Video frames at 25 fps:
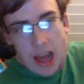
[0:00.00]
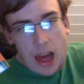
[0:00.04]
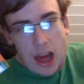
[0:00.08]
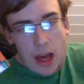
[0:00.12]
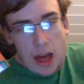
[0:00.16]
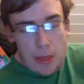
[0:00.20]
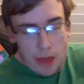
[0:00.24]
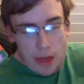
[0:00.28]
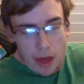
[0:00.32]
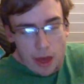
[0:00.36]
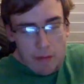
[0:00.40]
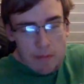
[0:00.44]

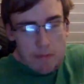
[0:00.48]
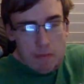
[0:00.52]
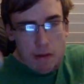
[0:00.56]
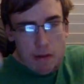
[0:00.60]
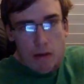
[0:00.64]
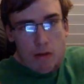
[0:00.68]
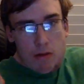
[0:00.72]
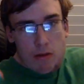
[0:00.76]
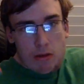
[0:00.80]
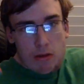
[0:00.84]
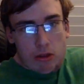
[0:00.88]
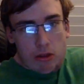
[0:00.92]
In
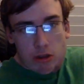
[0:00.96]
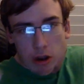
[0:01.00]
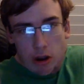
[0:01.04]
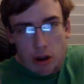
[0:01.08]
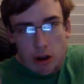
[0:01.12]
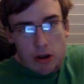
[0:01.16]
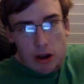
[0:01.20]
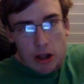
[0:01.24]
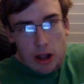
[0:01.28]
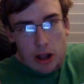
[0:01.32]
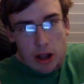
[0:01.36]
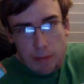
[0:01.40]
most shonen,
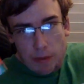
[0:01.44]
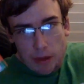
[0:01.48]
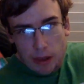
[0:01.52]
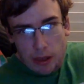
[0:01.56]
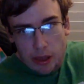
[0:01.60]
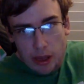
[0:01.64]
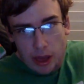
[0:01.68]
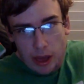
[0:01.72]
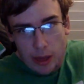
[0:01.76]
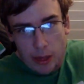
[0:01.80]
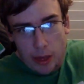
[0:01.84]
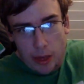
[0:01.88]

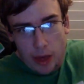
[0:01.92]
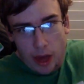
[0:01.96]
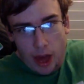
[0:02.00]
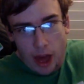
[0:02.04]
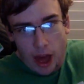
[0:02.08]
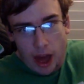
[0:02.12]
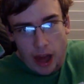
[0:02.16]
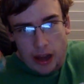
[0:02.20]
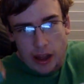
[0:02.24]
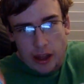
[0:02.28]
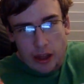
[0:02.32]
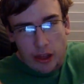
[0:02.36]
especially in
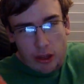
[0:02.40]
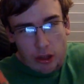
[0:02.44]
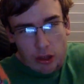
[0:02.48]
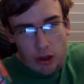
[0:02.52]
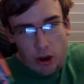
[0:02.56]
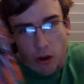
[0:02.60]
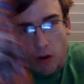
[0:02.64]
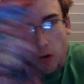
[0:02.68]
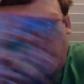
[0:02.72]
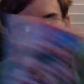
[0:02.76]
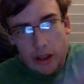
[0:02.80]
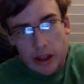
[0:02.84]
any
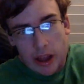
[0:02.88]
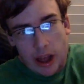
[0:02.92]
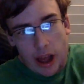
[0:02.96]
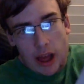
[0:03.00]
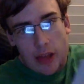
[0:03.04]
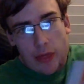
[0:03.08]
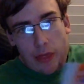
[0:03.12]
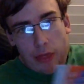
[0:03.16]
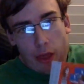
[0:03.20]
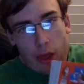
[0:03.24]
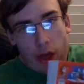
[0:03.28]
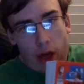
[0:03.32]
shonen that
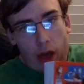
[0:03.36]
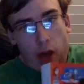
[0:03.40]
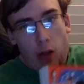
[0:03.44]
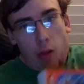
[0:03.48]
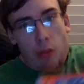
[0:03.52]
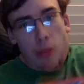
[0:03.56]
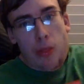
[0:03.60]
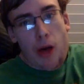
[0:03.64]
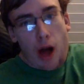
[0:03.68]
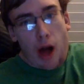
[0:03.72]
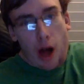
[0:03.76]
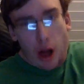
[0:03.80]
involves
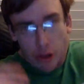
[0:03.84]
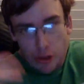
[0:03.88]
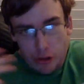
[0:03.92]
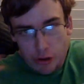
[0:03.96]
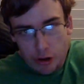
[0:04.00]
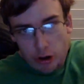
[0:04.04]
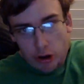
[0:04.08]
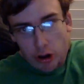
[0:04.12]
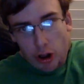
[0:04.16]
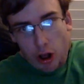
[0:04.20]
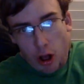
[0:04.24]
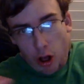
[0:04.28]
the
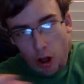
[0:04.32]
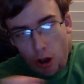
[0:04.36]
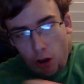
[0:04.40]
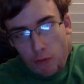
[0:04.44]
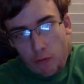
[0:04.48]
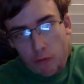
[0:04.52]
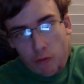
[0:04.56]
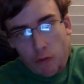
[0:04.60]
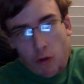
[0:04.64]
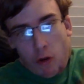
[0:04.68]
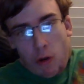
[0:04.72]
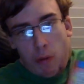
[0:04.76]
underdog
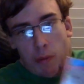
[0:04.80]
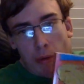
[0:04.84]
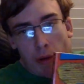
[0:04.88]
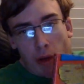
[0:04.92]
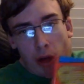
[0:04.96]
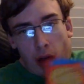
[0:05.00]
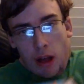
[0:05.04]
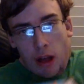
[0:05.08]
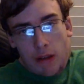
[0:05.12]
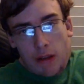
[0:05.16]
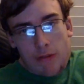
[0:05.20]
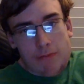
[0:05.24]

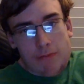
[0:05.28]
formula,